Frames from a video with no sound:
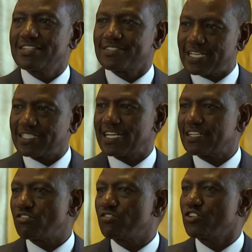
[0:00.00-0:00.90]

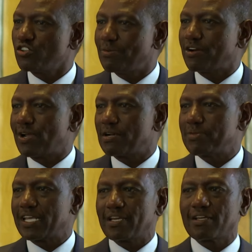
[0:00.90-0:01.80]
centered on human
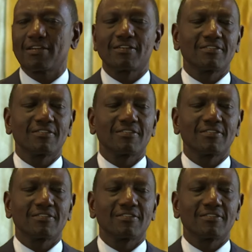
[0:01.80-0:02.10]
well-being,